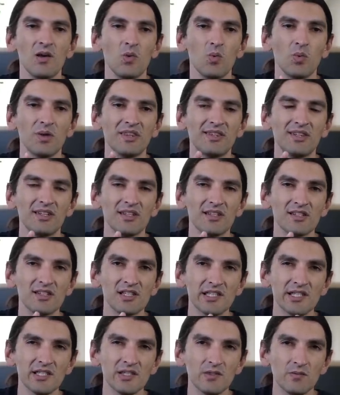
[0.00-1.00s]
with
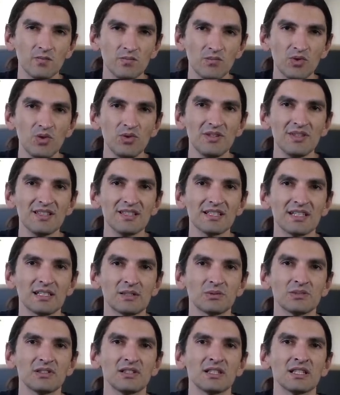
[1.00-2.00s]
smooth
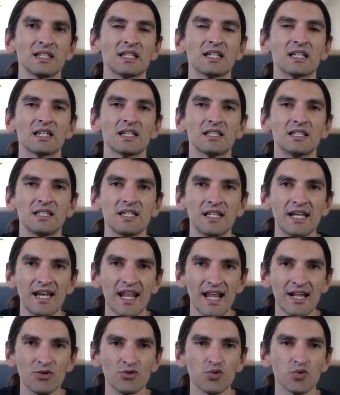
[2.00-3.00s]
sounding
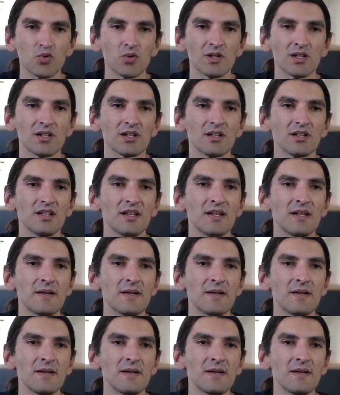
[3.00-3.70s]
natural